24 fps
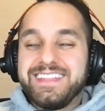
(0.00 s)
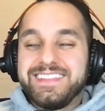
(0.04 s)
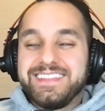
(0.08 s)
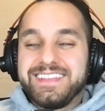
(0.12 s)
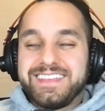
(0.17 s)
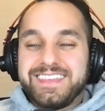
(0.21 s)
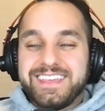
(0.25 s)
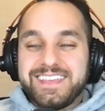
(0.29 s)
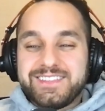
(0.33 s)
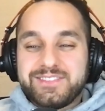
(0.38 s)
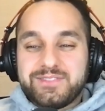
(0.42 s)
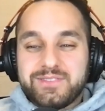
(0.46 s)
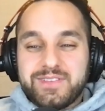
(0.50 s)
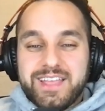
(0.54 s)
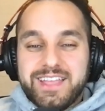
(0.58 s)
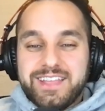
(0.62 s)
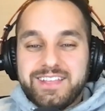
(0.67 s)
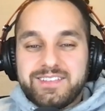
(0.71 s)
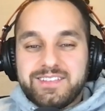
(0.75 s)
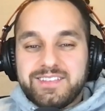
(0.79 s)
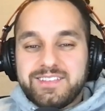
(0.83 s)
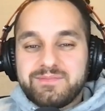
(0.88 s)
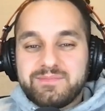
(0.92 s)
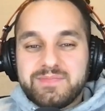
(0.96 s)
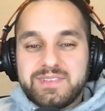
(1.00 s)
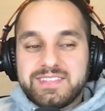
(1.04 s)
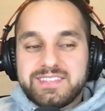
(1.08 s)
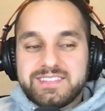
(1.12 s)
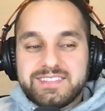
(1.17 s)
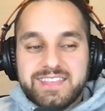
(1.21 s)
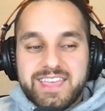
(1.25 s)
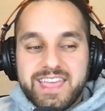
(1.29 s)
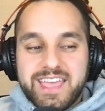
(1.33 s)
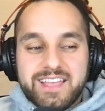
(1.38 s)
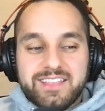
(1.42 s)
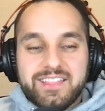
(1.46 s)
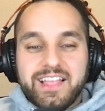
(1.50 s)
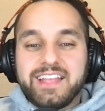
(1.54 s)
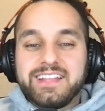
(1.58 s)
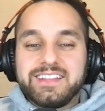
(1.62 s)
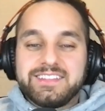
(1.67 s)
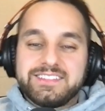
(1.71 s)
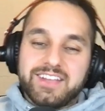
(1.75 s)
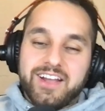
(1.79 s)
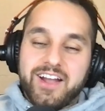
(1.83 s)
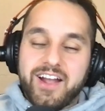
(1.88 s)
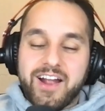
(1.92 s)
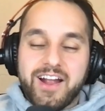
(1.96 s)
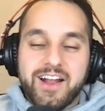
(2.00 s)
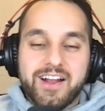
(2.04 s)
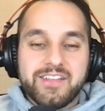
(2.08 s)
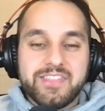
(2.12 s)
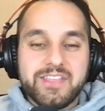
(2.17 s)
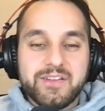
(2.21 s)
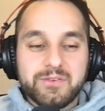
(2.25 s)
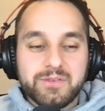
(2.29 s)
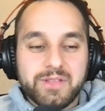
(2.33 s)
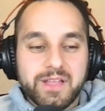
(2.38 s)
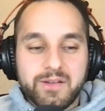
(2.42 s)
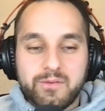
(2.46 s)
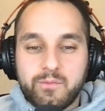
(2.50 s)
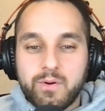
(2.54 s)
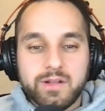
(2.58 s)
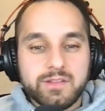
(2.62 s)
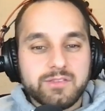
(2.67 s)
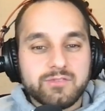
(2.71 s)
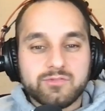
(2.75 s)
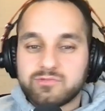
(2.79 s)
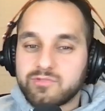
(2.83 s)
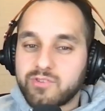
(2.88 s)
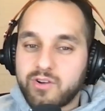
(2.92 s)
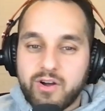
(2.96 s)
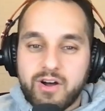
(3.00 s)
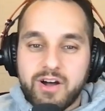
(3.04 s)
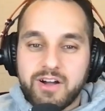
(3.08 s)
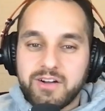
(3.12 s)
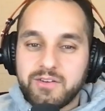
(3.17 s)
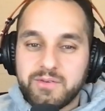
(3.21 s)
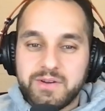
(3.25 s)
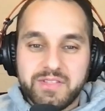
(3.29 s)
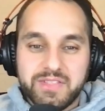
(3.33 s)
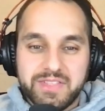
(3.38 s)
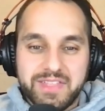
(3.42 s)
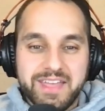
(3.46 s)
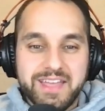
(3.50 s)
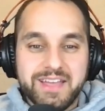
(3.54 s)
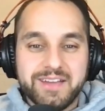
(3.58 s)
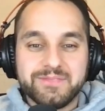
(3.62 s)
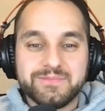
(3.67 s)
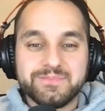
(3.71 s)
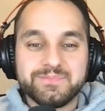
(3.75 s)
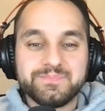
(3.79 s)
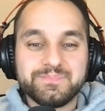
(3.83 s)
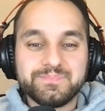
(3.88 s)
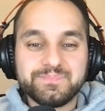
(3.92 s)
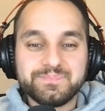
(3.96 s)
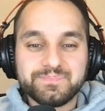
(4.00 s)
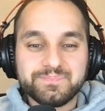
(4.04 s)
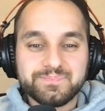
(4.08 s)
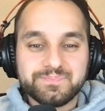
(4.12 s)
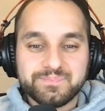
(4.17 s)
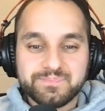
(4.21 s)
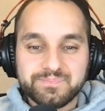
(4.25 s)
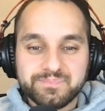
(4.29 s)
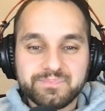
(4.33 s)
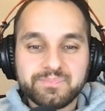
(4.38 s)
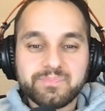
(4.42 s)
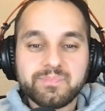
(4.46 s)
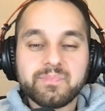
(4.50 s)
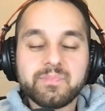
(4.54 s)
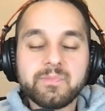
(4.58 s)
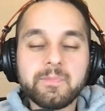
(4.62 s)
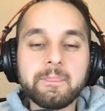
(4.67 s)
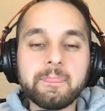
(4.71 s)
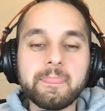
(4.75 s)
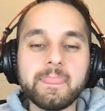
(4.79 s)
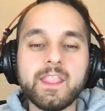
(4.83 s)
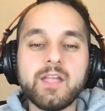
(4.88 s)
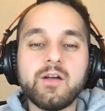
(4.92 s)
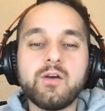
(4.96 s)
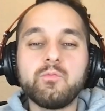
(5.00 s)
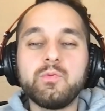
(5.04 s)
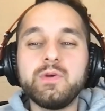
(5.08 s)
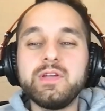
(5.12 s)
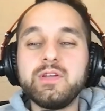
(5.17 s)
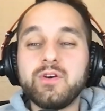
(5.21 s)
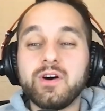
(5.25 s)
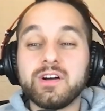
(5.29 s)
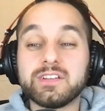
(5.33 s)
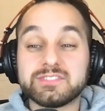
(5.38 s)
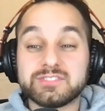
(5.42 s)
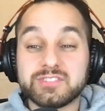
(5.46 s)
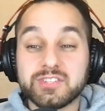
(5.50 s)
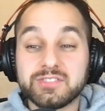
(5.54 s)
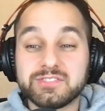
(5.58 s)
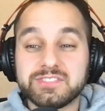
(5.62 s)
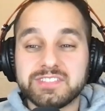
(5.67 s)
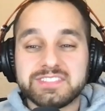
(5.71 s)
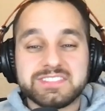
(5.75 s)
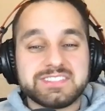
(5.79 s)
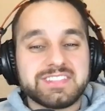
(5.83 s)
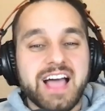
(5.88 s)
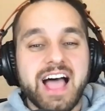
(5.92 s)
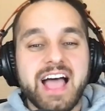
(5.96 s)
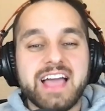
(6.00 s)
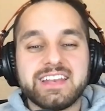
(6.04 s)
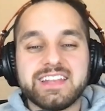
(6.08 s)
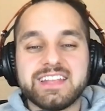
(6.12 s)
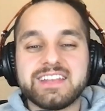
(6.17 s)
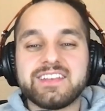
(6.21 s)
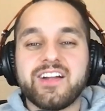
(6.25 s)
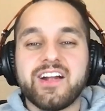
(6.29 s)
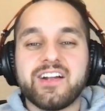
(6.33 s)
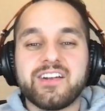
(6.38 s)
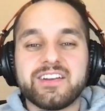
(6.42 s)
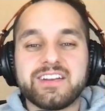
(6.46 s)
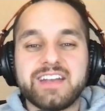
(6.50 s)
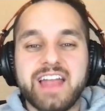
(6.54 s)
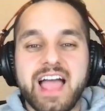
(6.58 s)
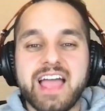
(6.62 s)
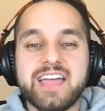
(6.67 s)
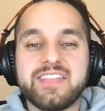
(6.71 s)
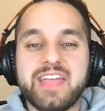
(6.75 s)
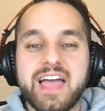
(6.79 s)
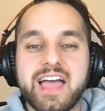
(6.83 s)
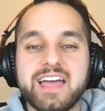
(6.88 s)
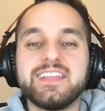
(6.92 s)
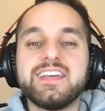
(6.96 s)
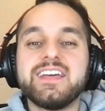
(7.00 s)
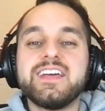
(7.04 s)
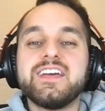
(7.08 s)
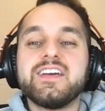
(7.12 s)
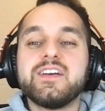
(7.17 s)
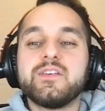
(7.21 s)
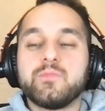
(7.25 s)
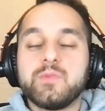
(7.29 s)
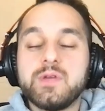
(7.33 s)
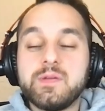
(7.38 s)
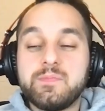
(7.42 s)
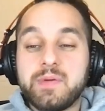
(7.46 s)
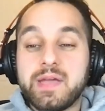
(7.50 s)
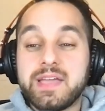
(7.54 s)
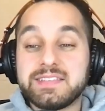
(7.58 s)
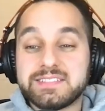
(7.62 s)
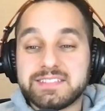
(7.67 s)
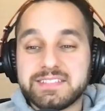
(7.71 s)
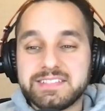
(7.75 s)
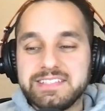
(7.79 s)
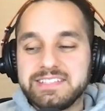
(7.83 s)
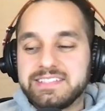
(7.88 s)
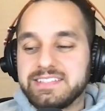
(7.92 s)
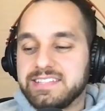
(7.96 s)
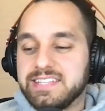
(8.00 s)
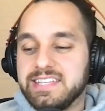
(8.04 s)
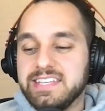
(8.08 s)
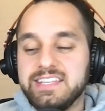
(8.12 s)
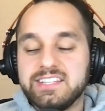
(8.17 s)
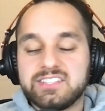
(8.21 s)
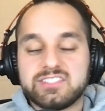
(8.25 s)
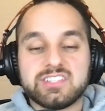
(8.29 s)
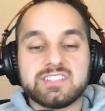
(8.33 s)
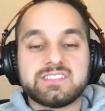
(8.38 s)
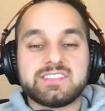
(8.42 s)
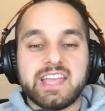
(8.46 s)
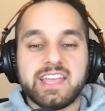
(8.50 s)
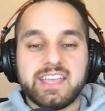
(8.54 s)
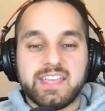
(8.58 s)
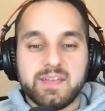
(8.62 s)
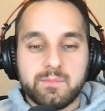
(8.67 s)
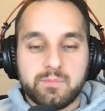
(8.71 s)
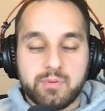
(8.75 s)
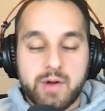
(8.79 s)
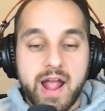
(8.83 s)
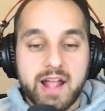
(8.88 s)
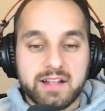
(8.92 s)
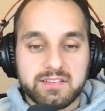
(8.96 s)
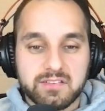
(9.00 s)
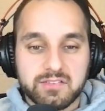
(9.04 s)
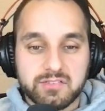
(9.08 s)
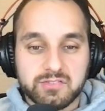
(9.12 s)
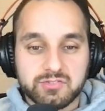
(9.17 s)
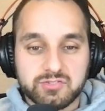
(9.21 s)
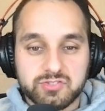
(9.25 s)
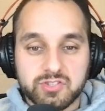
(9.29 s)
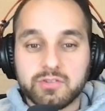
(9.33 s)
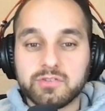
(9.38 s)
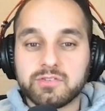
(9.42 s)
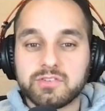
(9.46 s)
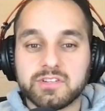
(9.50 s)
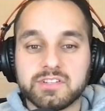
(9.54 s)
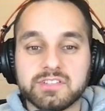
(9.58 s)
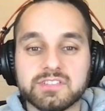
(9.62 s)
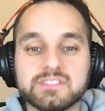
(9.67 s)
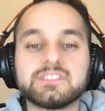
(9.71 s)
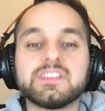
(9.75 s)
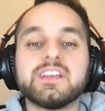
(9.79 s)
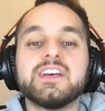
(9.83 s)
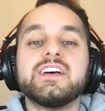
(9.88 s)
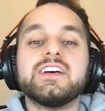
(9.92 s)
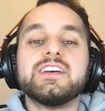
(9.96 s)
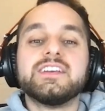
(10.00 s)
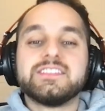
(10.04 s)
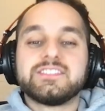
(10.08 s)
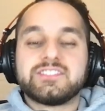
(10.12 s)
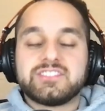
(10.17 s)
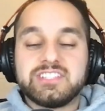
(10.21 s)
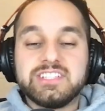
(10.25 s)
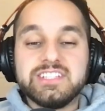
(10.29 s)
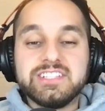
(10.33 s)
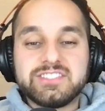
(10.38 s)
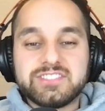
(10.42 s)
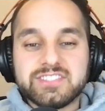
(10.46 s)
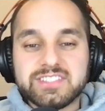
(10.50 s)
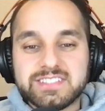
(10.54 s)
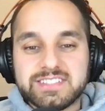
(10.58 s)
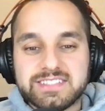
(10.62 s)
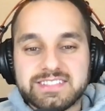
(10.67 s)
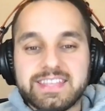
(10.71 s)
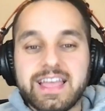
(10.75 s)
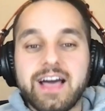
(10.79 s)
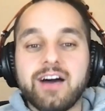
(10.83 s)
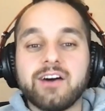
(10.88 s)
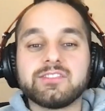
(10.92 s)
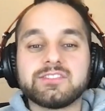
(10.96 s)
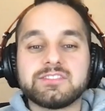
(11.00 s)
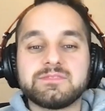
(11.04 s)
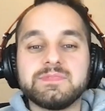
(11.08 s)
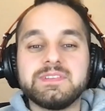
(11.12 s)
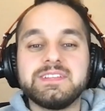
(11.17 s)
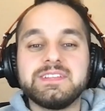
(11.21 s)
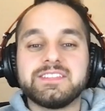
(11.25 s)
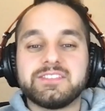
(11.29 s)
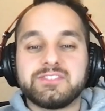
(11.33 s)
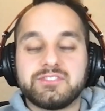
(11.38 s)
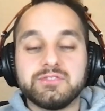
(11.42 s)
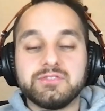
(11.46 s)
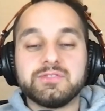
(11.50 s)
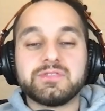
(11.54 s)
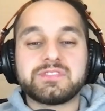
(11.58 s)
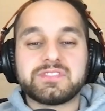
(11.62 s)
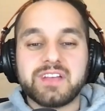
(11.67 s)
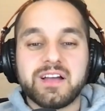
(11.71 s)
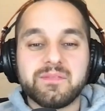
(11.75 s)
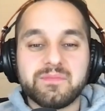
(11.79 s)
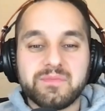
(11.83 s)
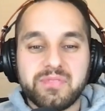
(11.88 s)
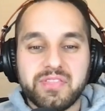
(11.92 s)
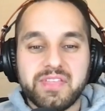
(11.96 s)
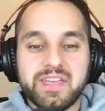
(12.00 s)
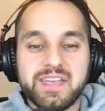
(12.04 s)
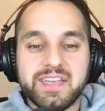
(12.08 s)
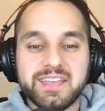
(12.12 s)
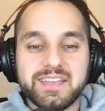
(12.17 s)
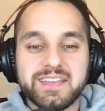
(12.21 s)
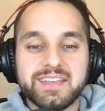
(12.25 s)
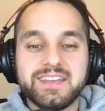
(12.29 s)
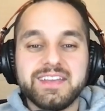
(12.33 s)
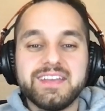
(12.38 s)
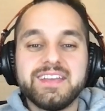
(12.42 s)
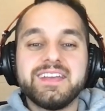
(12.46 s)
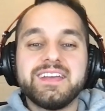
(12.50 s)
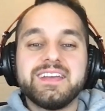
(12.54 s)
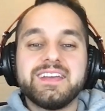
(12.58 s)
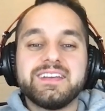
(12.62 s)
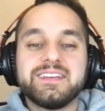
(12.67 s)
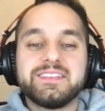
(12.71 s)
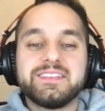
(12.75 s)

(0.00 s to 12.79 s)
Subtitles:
And the kids were like to her, they were like, what's wrong with him? We also decided, her and I, that we basically teach, it's like Impractical Jokers. She just tells me to do something